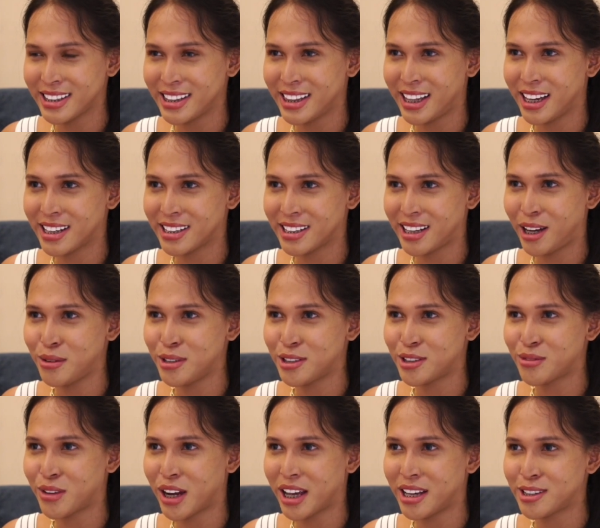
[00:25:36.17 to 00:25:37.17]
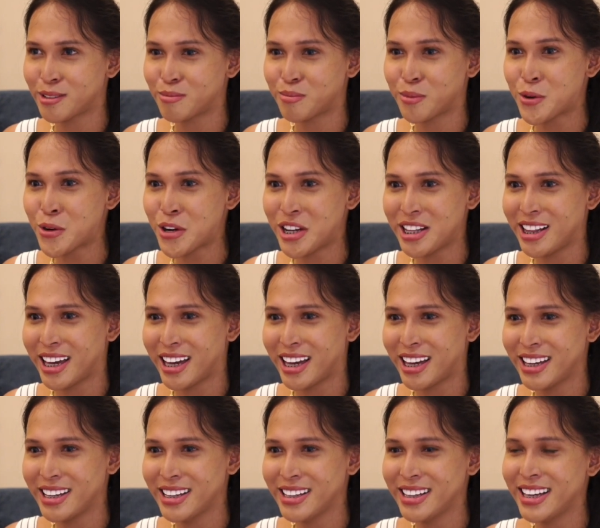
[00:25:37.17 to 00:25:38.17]
like I was raised
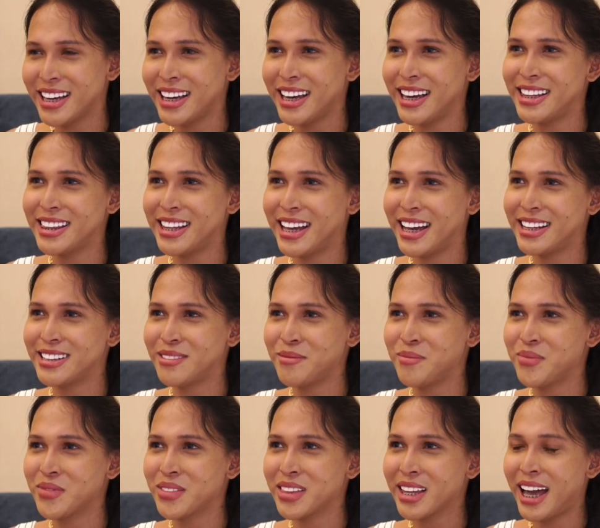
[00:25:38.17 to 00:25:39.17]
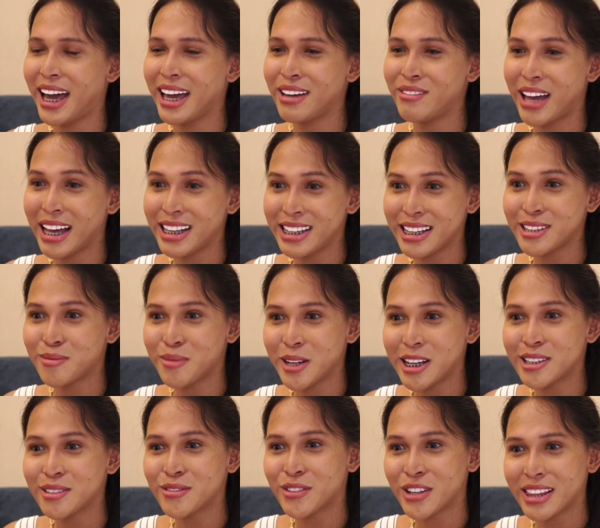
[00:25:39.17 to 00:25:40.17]
poorly, and then I've had
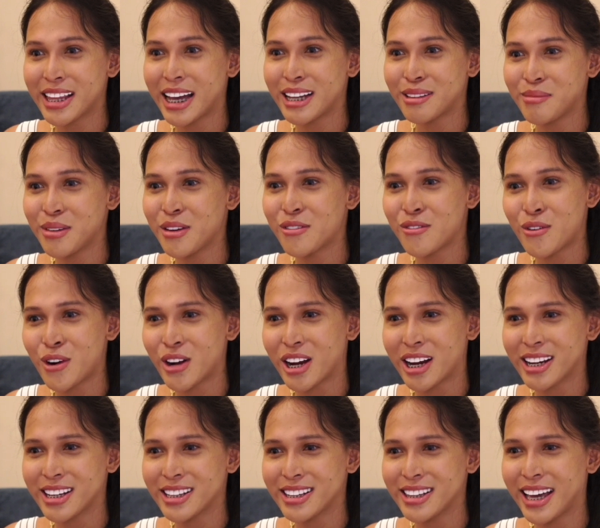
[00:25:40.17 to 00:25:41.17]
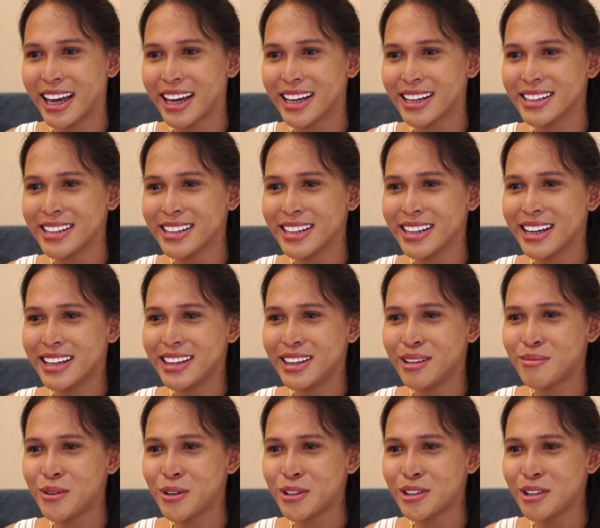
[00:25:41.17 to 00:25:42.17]
experience for that before, like
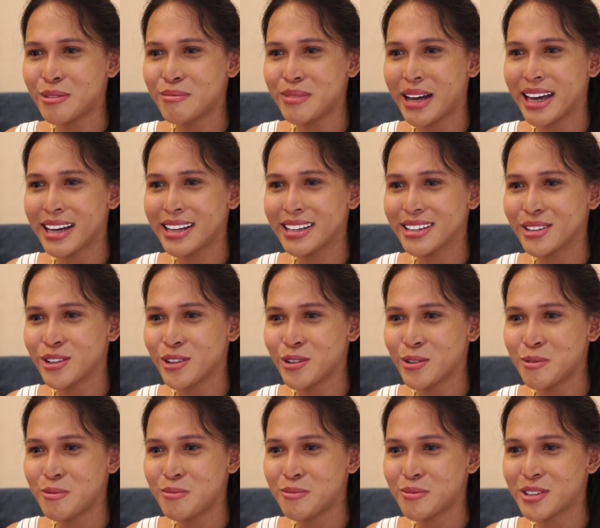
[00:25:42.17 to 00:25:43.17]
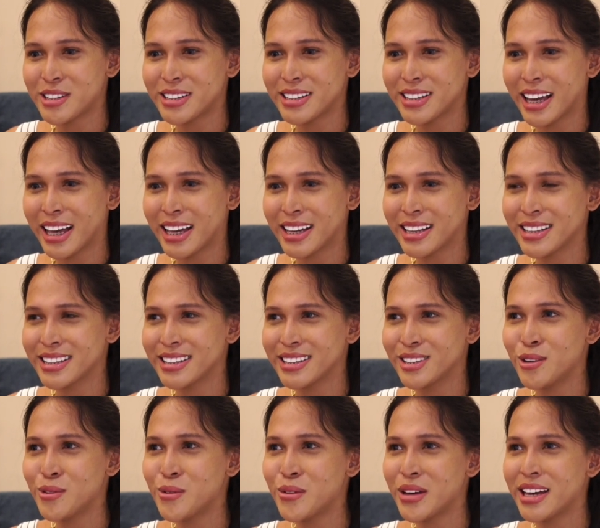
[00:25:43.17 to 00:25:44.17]
the motorbike groups, like
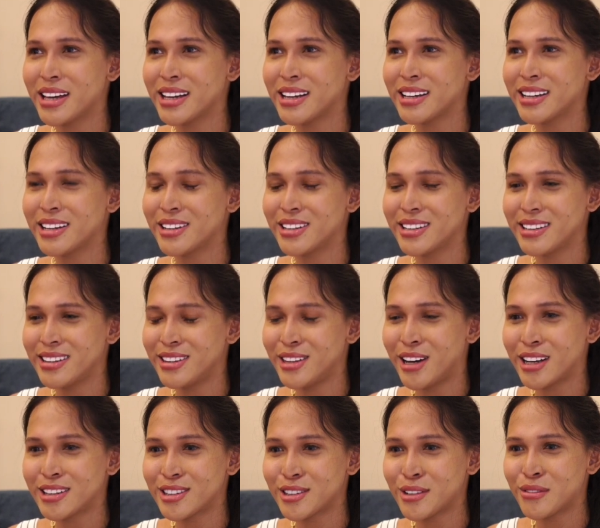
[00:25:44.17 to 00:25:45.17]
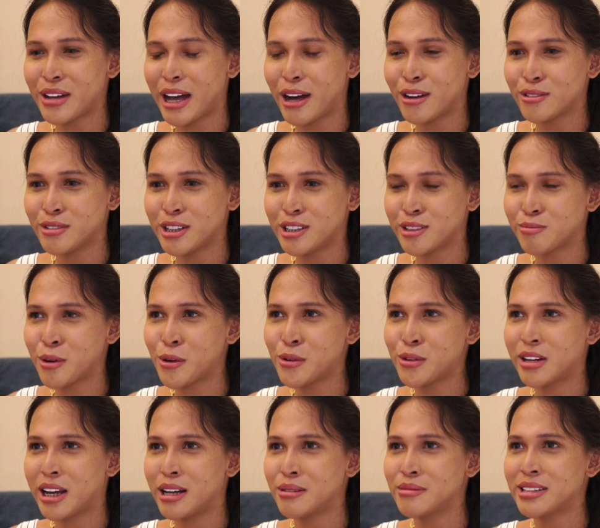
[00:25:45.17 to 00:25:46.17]
doing lots of outreach
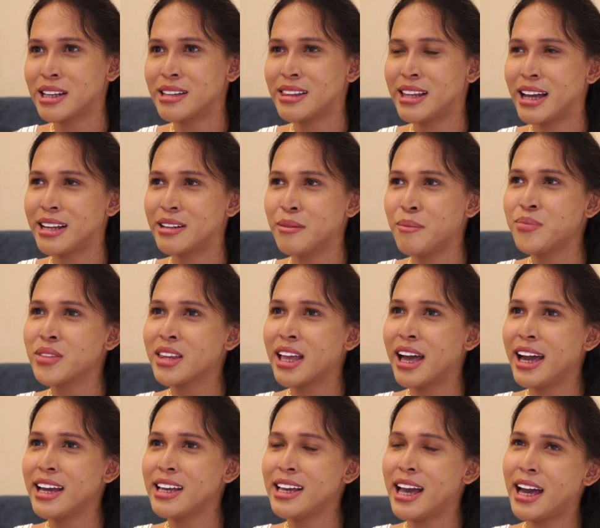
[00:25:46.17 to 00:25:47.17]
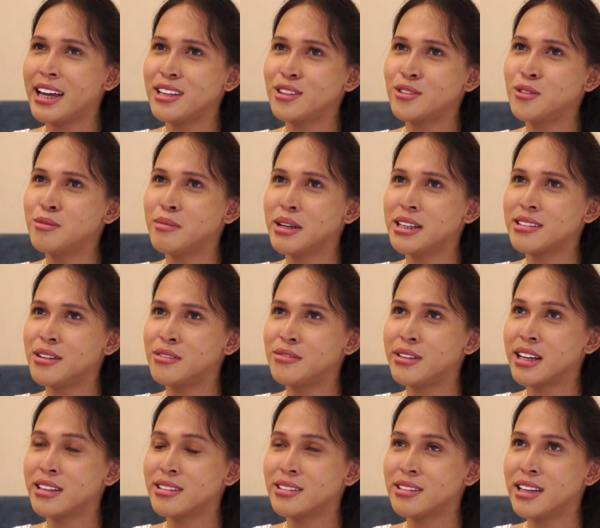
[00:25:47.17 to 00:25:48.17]
programs, and then I told myself
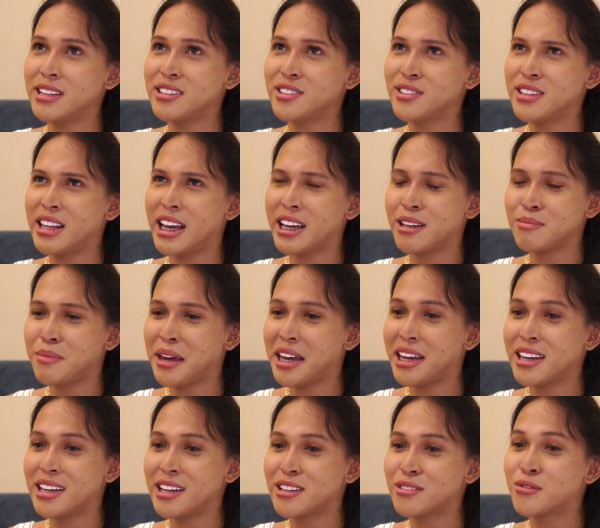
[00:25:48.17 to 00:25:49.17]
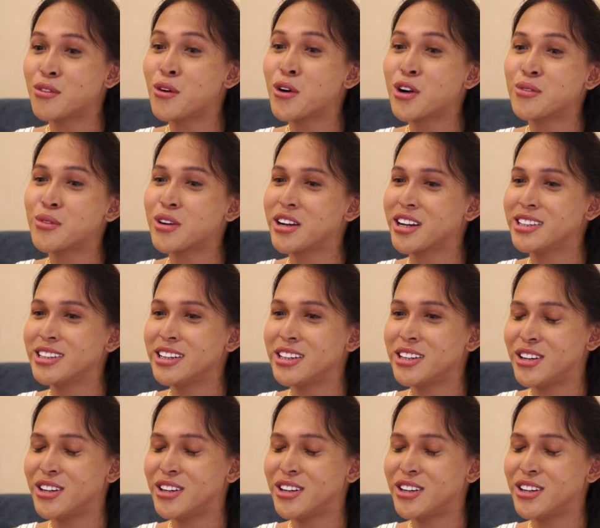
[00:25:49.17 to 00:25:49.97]
like it's like paying it forward,